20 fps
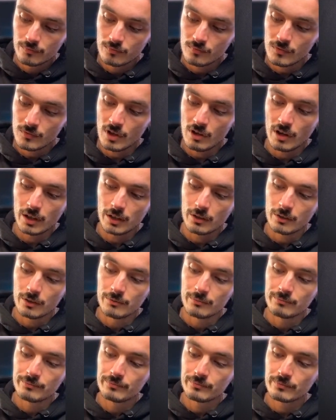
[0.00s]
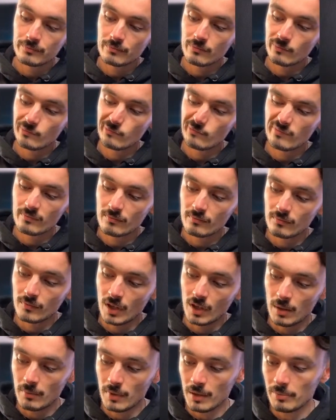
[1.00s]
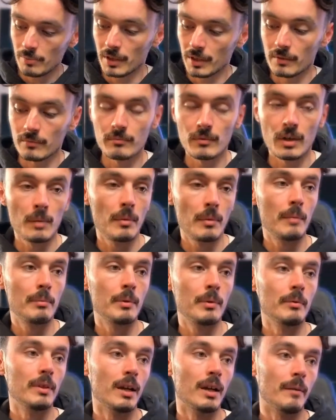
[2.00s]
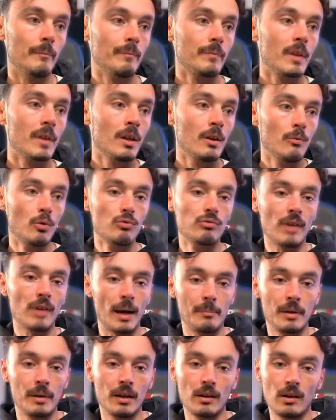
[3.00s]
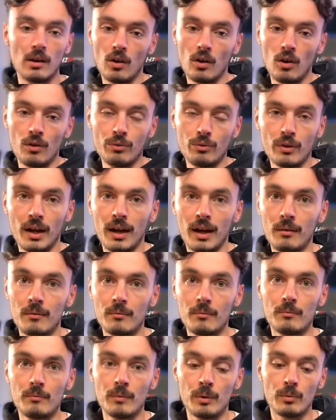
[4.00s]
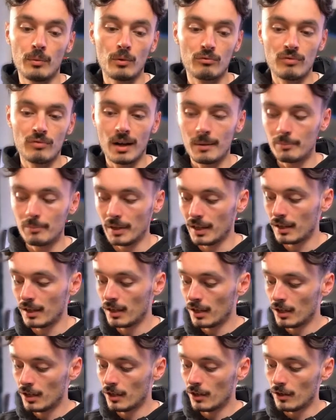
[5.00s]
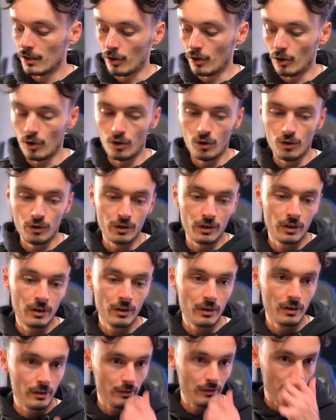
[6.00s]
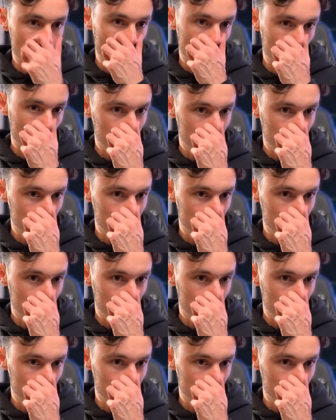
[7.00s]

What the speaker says: All right, cool. I'm happy. I'm happy with that. We'll wrap it on that. We will wrap it on that.